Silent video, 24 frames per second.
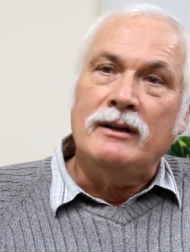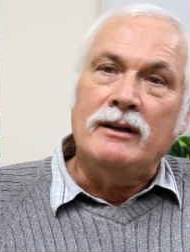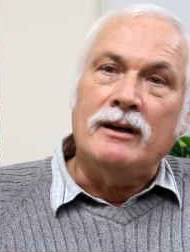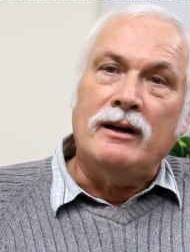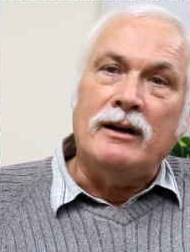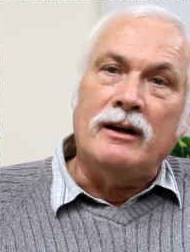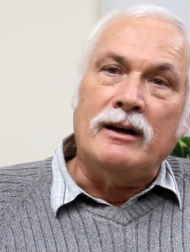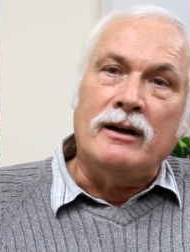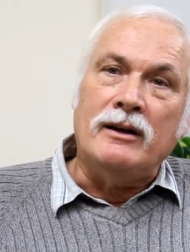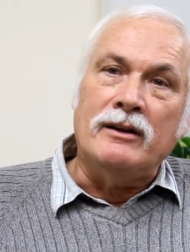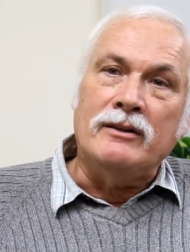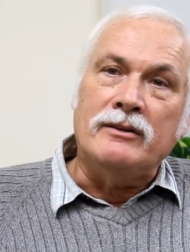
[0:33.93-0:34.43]

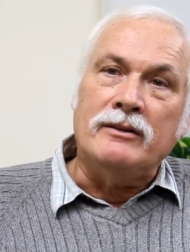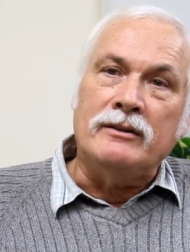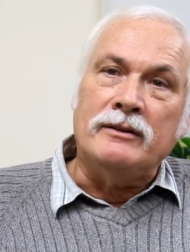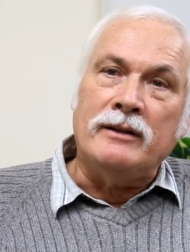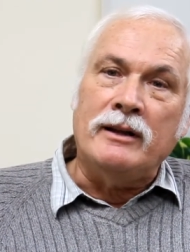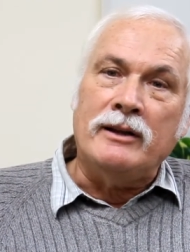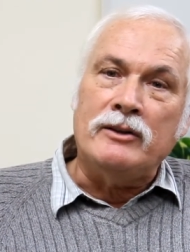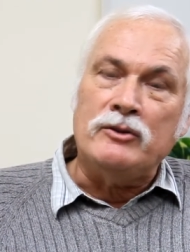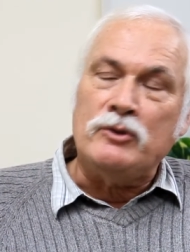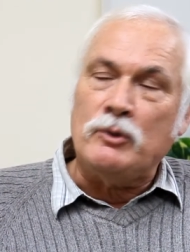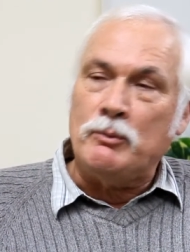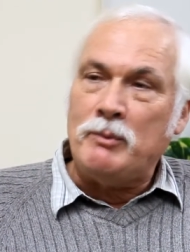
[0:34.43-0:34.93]
Uh, the
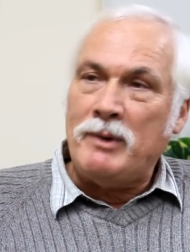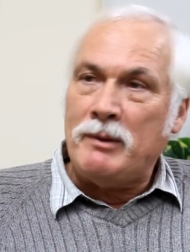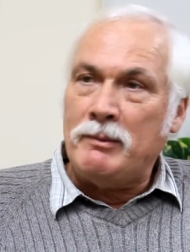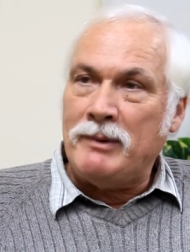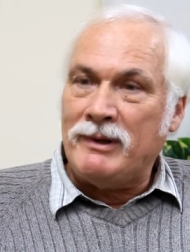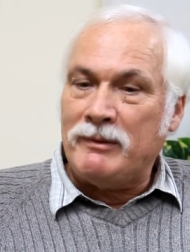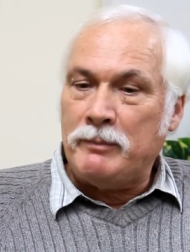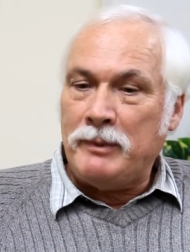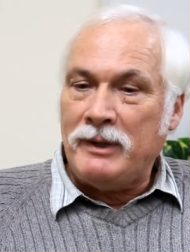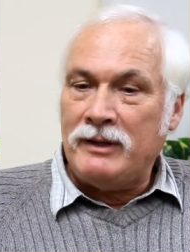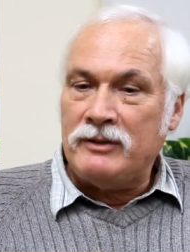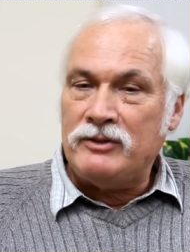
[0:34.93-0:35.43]
National
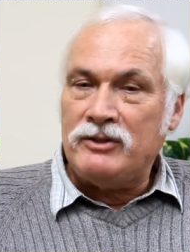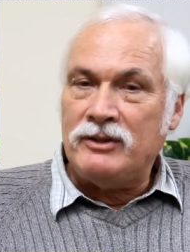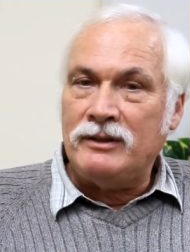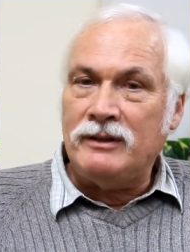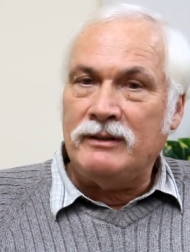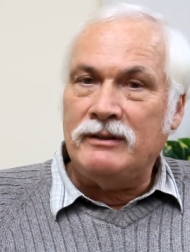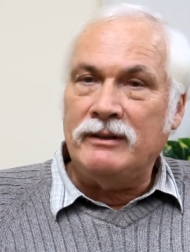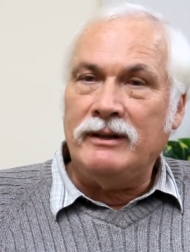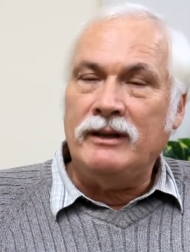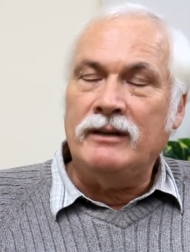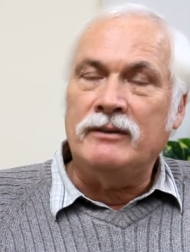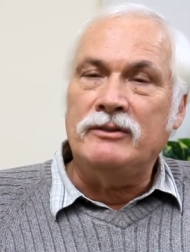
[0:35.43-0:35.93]
Public
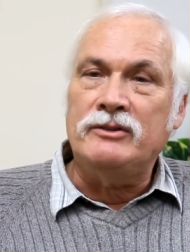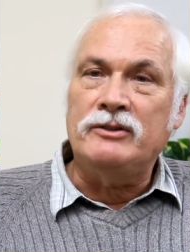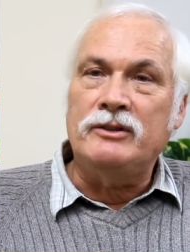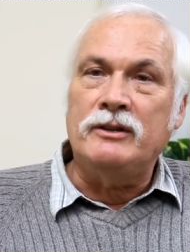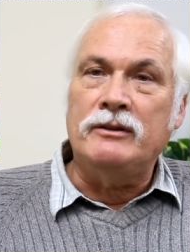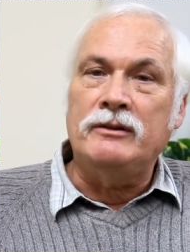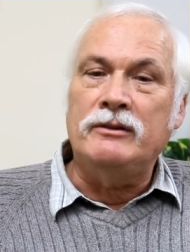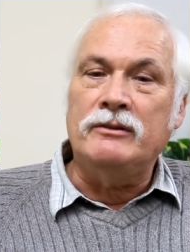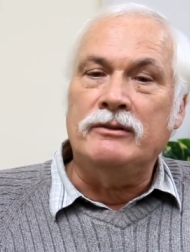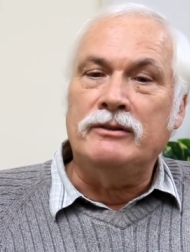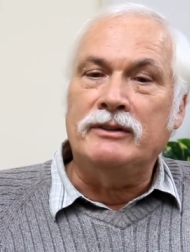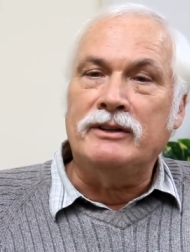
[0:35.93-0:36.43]
Pension
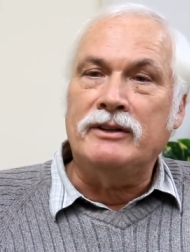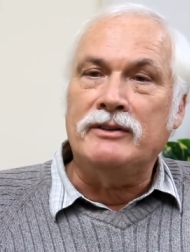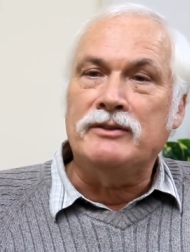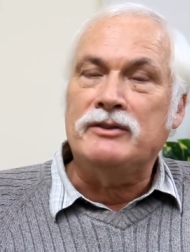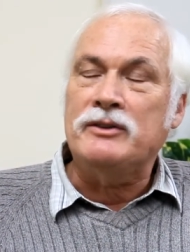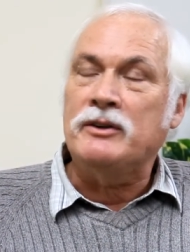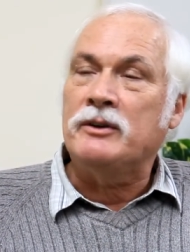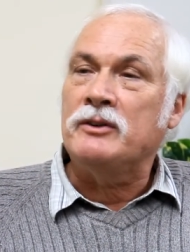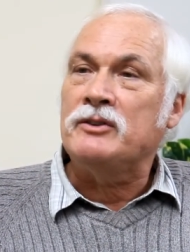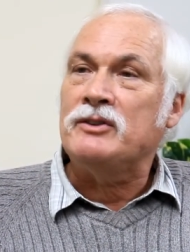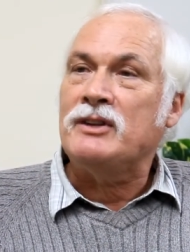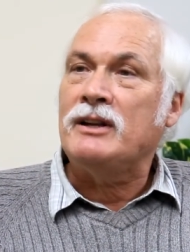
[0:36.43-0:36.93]
Institute
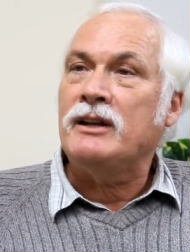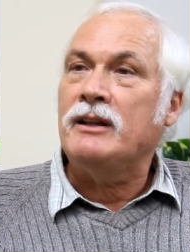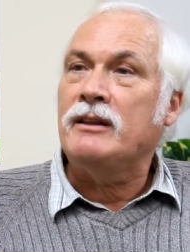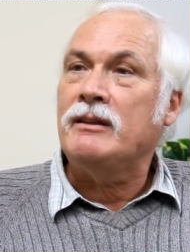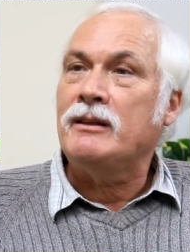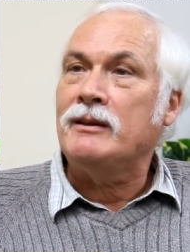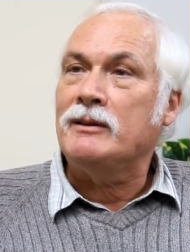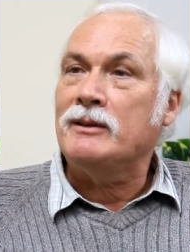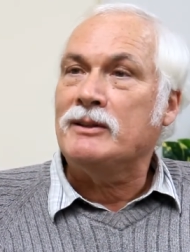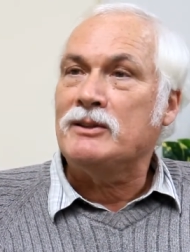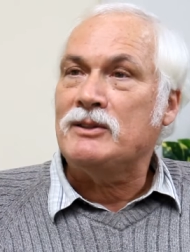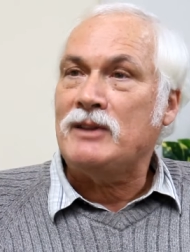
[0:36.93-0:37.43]
considers
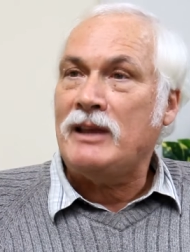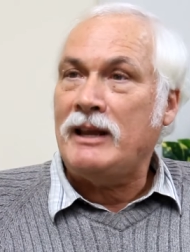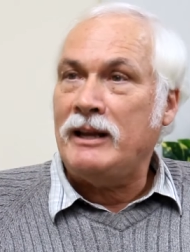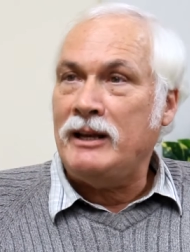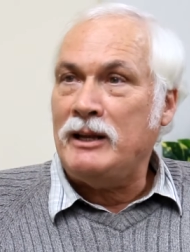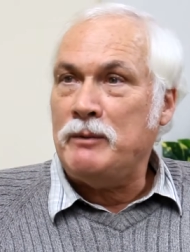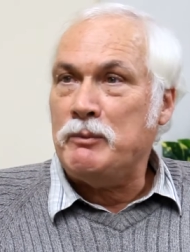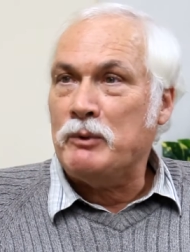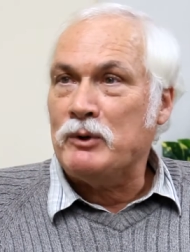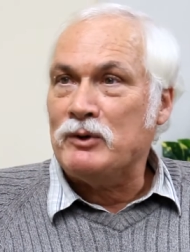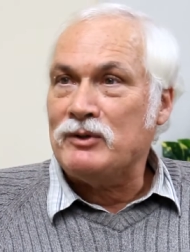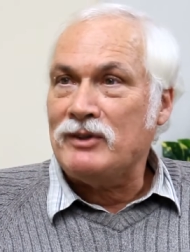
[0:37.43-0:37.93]
anything that's
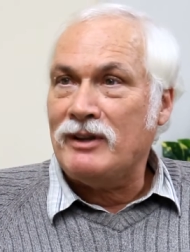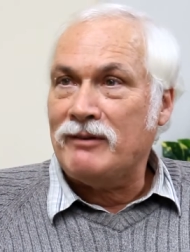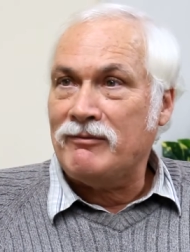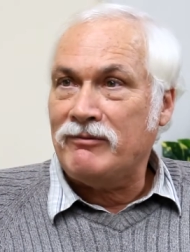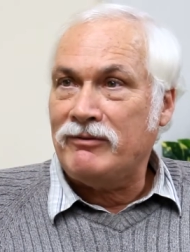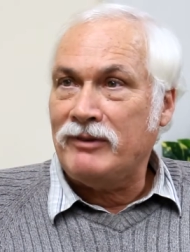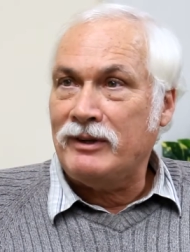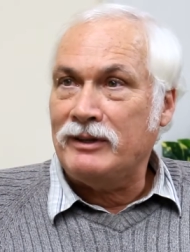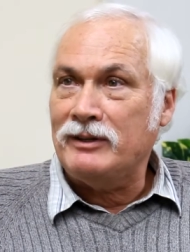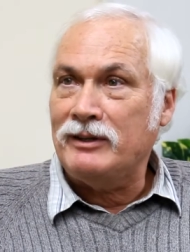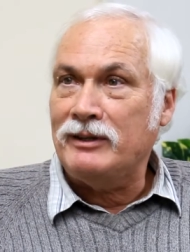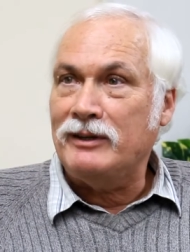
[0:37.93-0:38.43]
80%
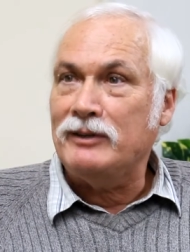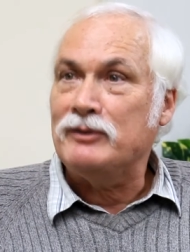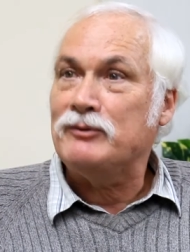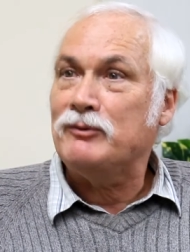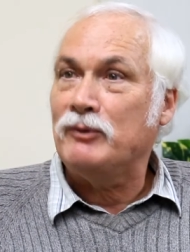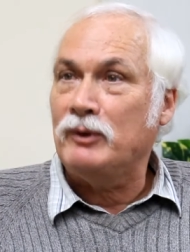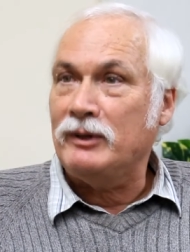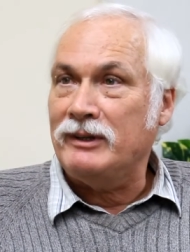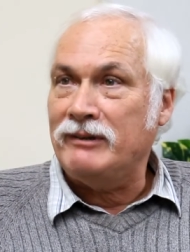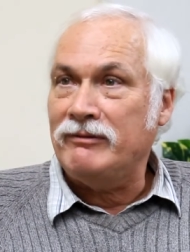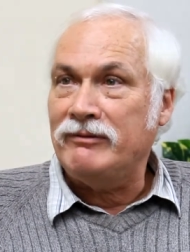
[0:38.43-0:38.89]
funded as fully